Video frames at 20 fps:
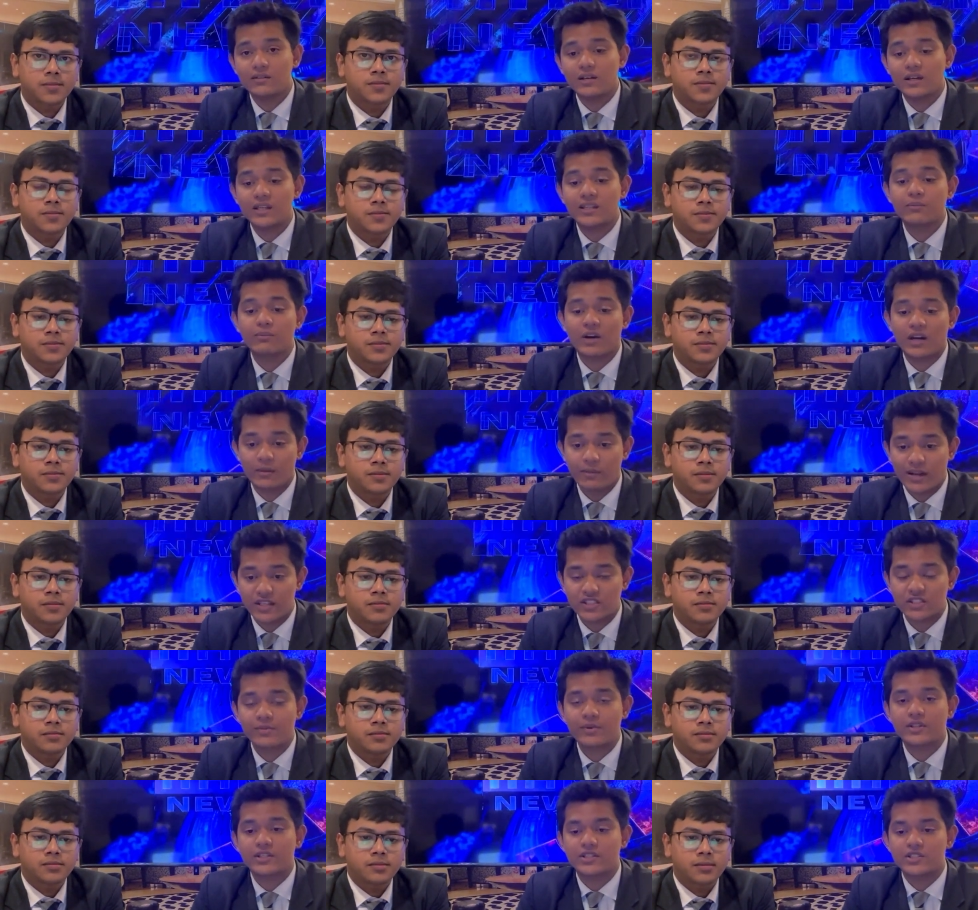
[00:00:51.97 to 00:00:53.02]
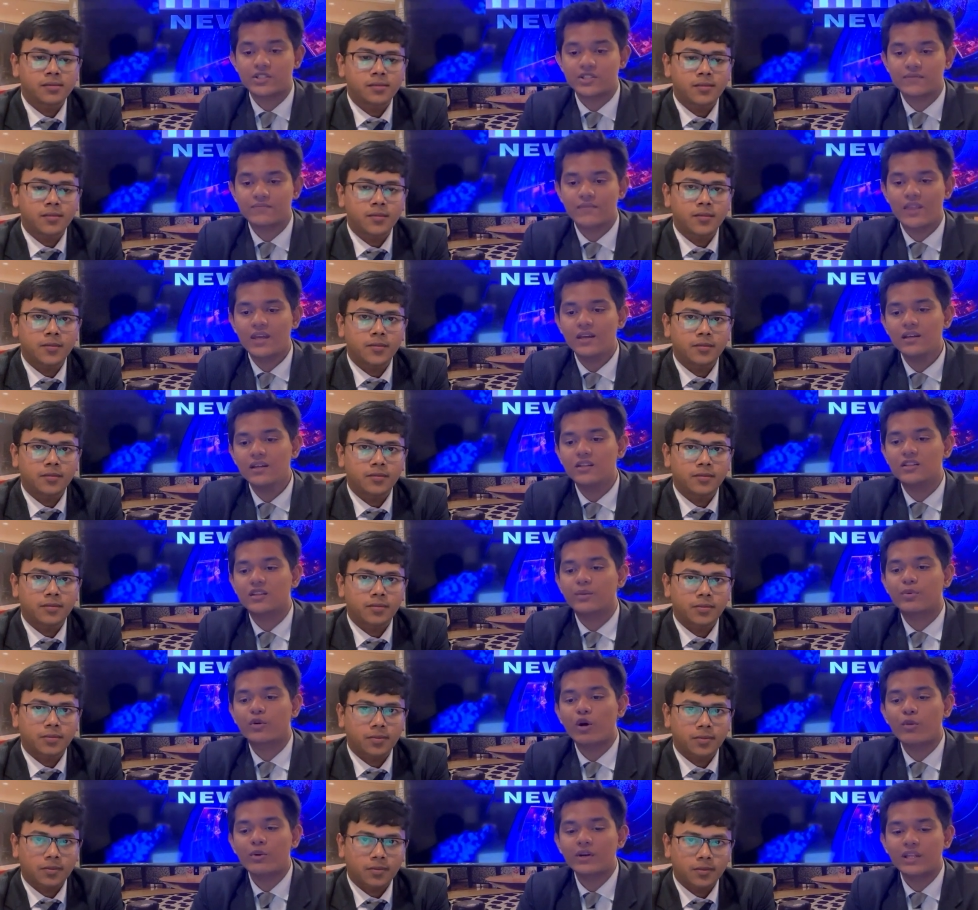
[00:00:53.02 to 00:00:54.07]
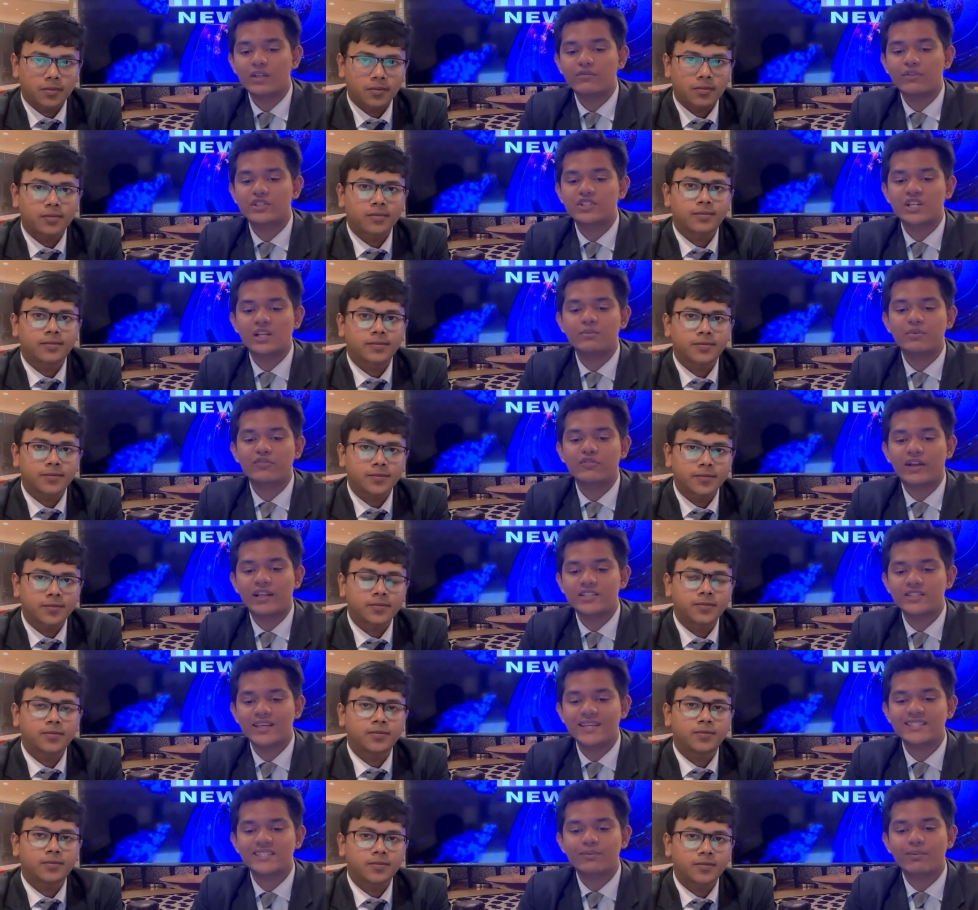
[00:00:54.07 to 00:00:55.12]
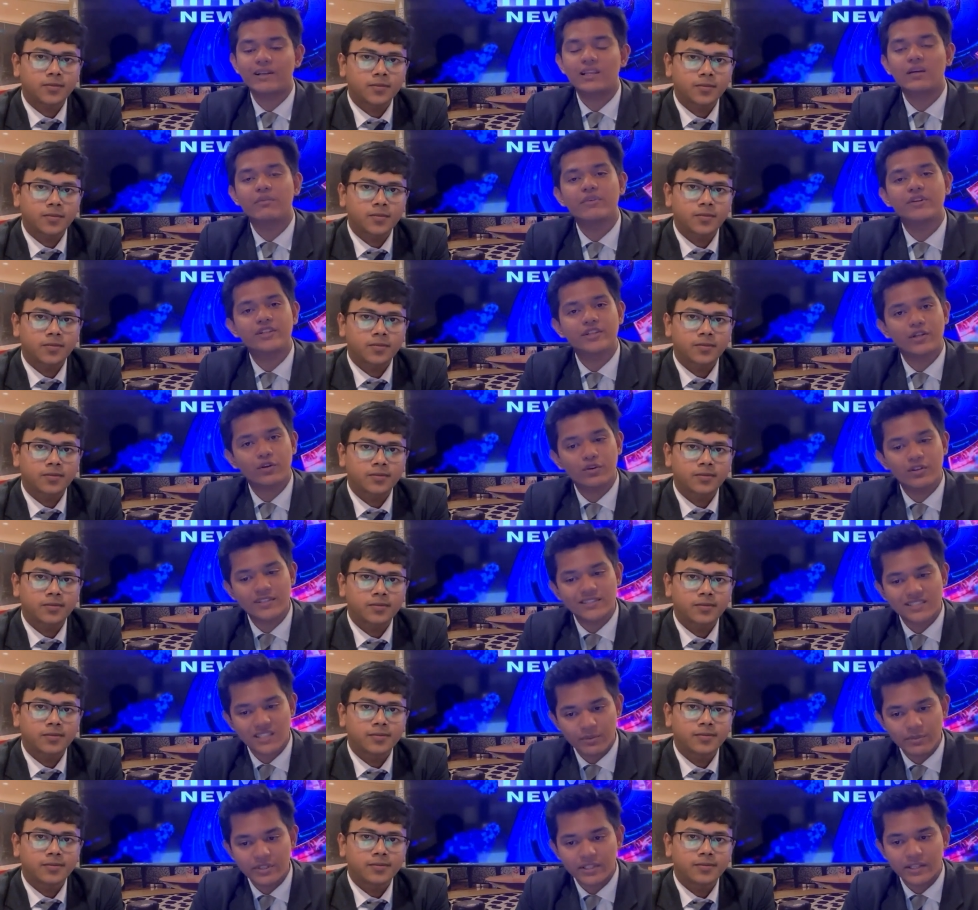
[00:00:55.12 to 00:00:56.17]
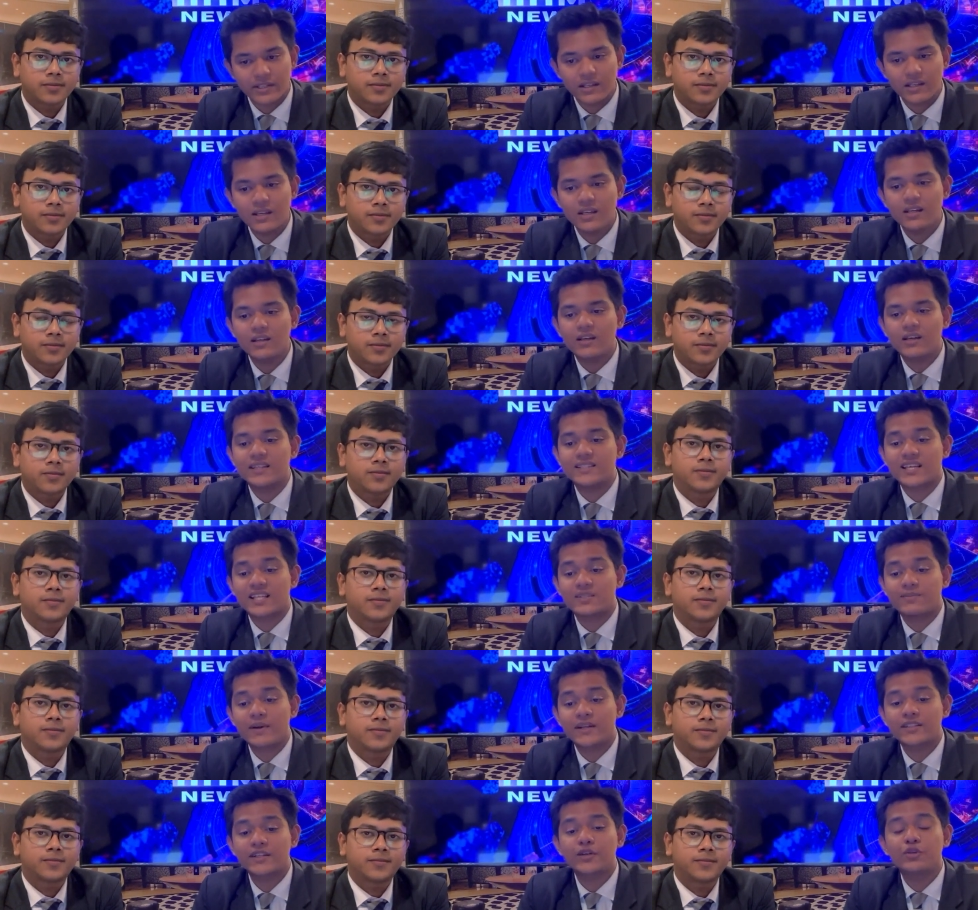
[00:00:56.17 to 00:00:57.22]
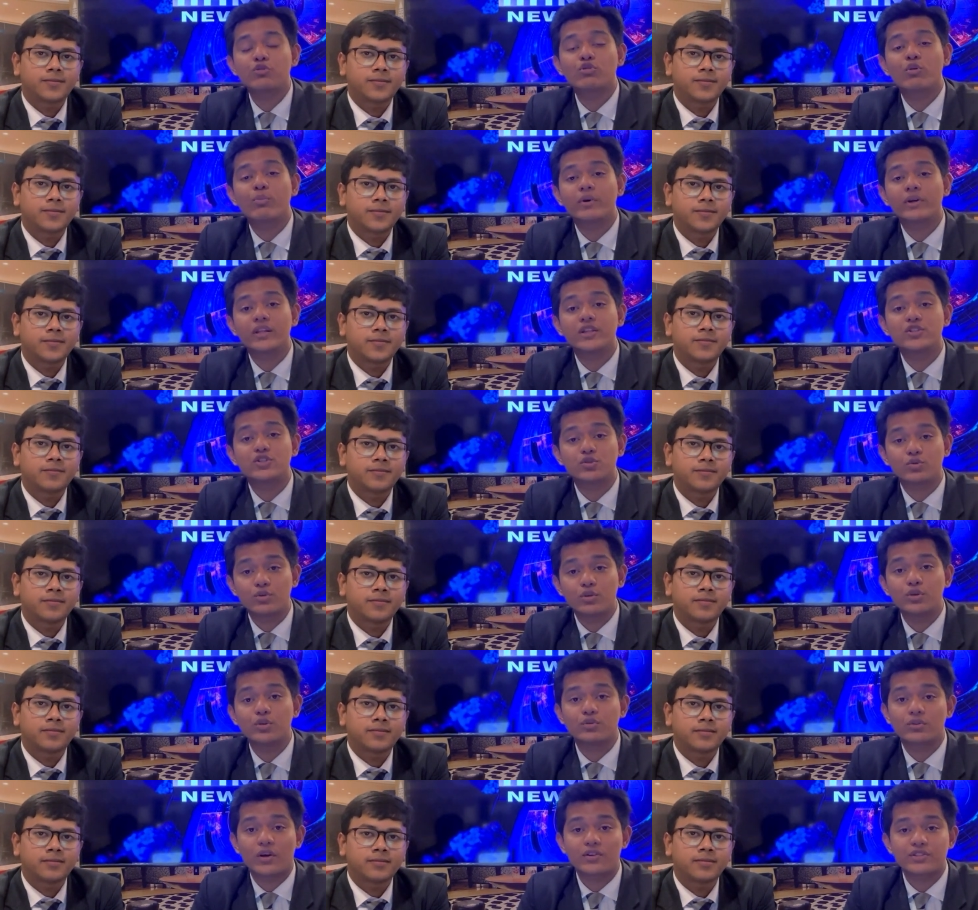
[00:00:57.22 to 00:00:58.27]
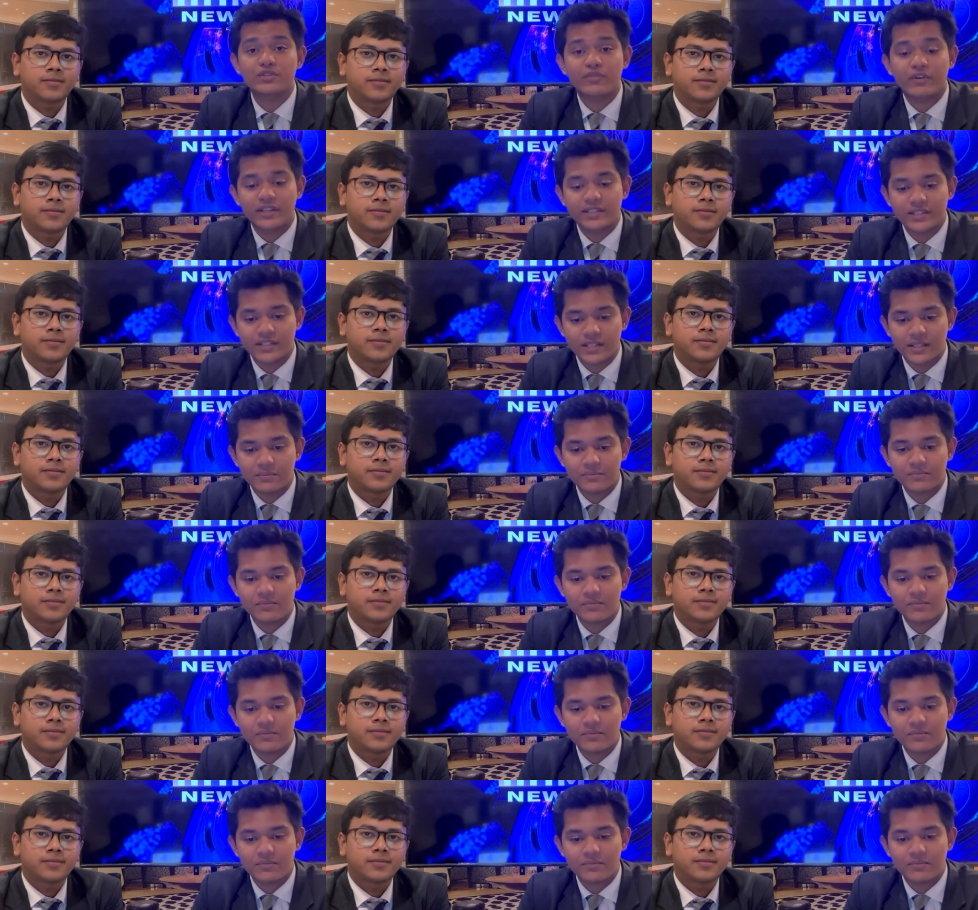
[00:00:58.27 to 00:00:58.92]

Speaker 1: in Himachal Pradesh. The property, which shall be franchised by Lemon Tree Hotels Limited, is expected to open in June 2023.